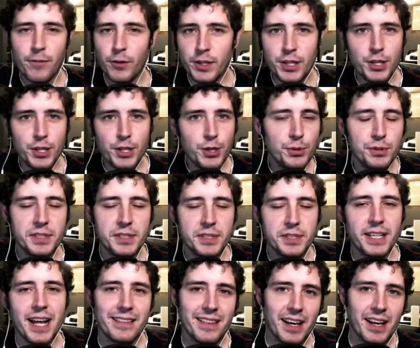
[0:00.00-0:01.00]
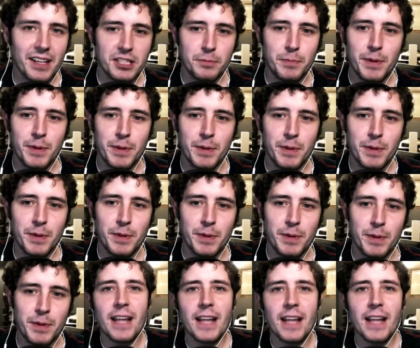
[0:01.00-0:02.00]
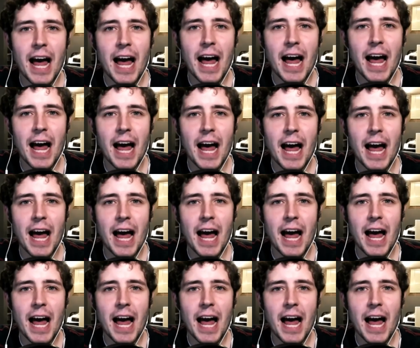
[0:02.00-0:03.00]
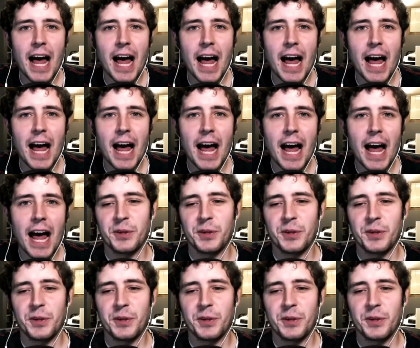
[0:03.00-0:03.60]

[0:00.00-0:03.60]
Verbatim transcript: never used it at that speed because my flash could never keep up with me